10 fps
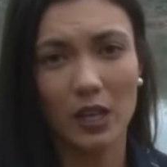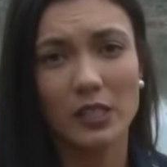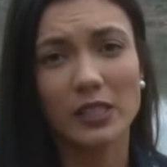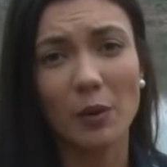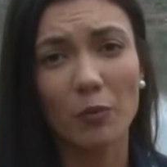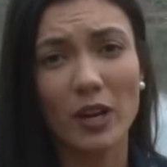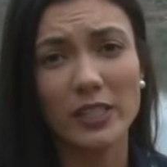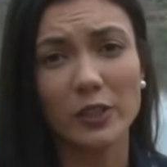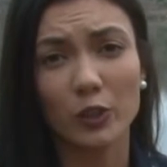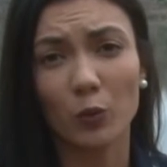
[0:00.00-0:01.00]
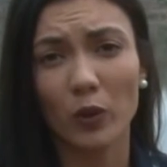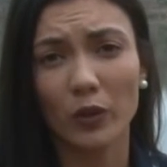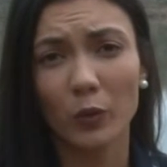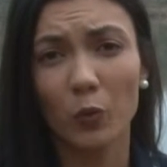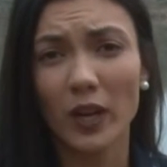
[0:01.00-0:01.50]
Some residents are
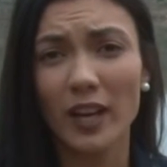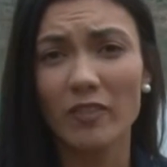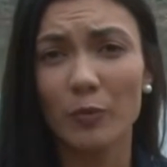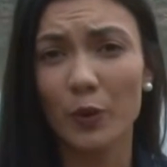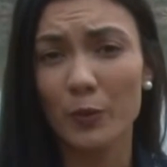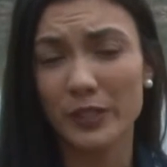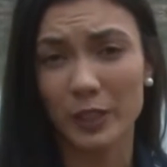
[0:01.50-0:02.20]
wondering what kind of improvements